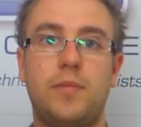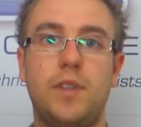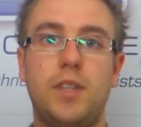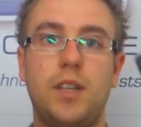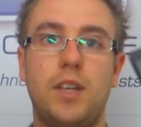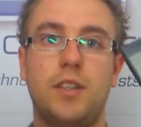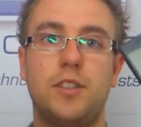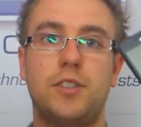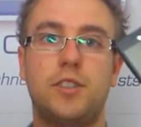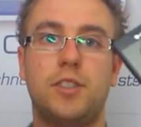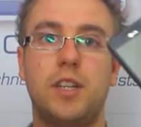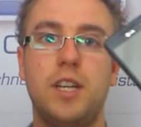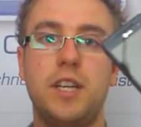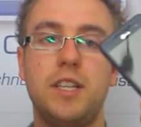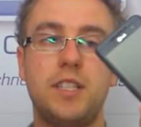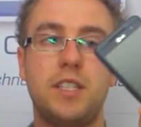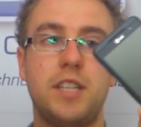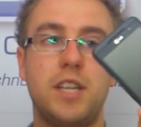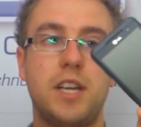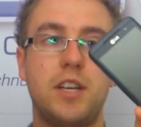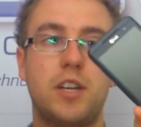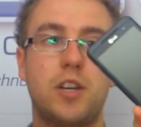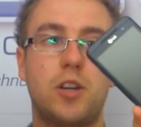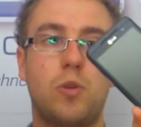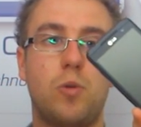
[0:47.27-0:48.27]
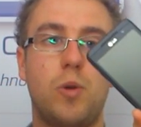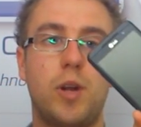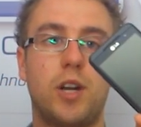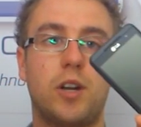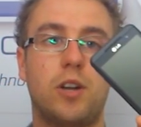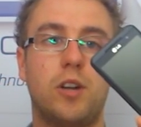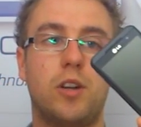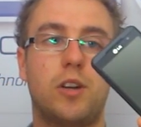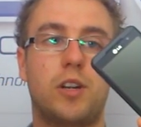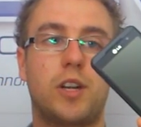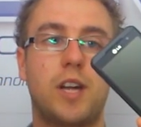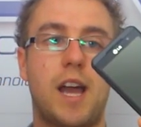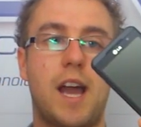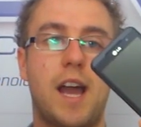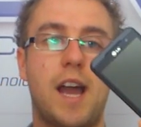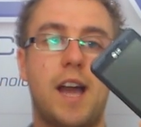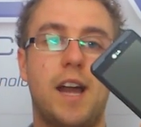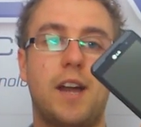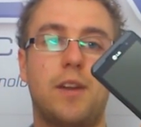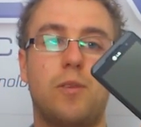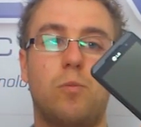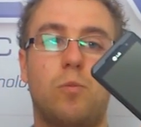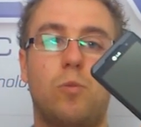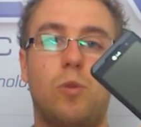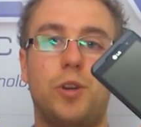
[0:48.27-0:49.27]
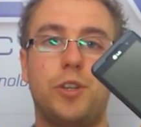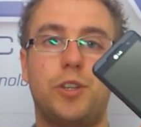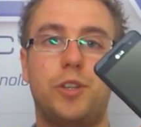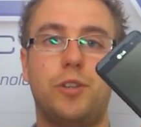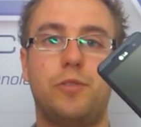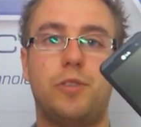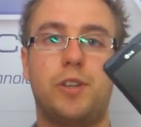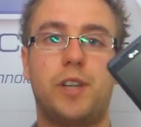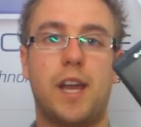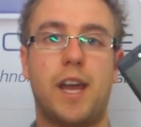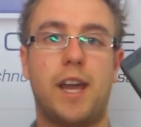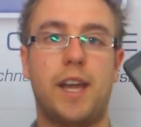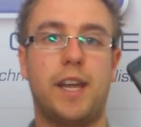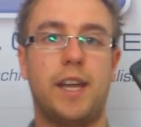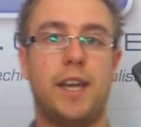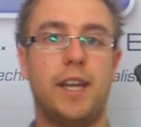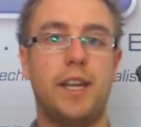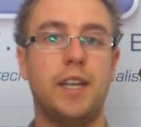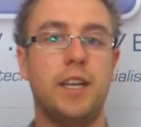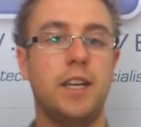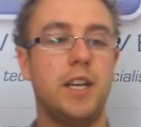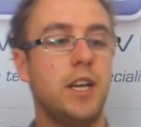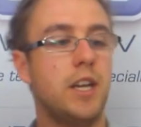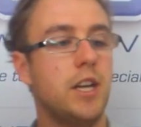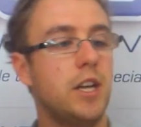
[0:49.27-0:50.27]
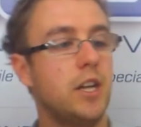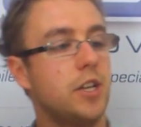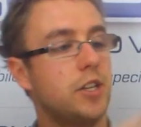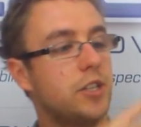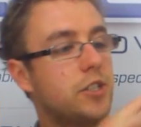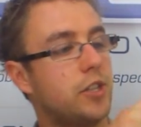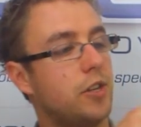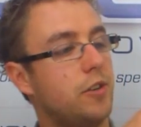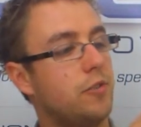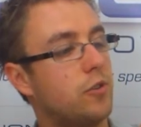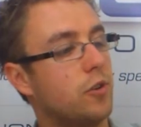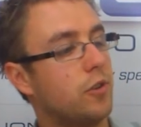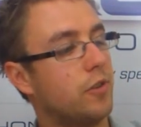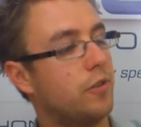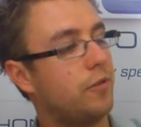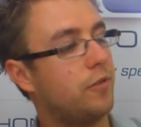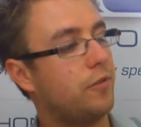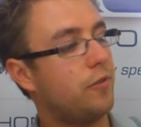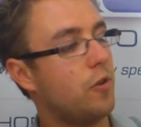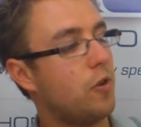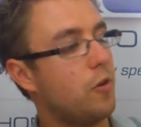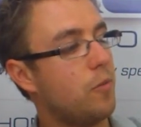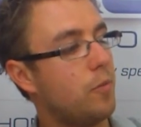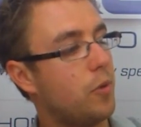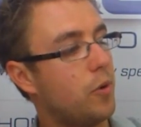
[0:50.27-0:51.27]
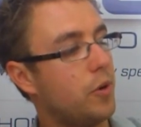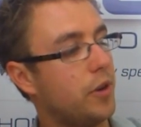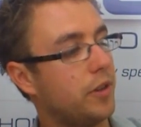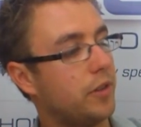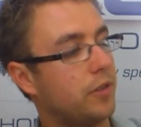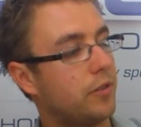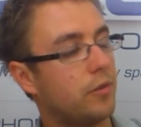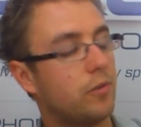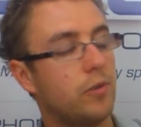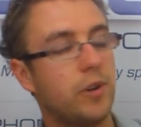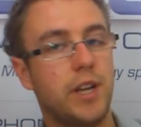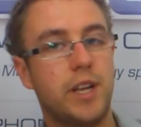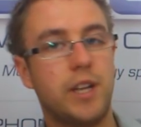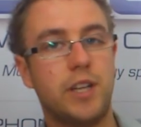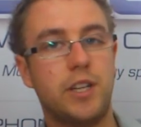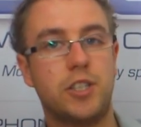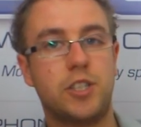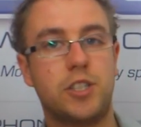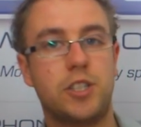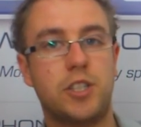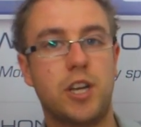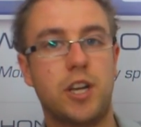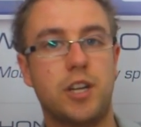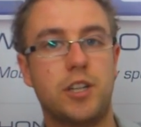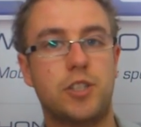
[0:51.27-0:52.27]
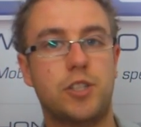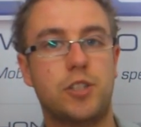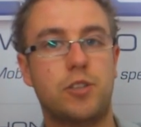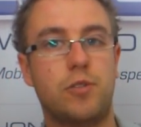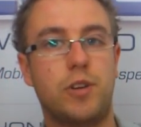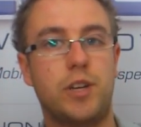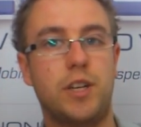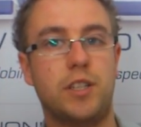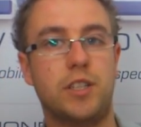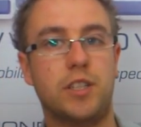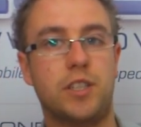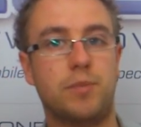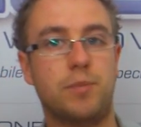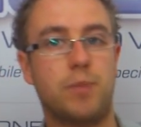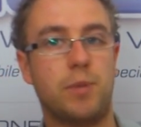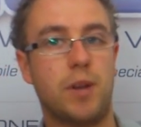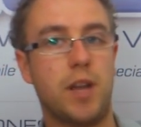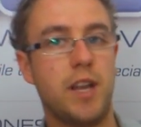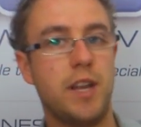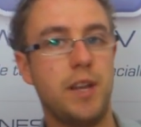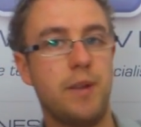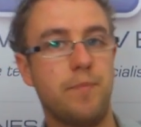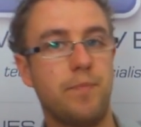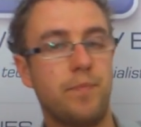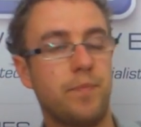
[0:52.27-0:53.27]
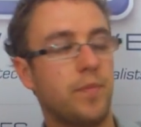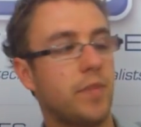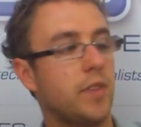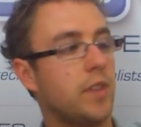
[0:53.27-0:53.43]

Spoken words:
So let's take a quick look at what you get here. So you've got the 4.3-inch touchscreen display.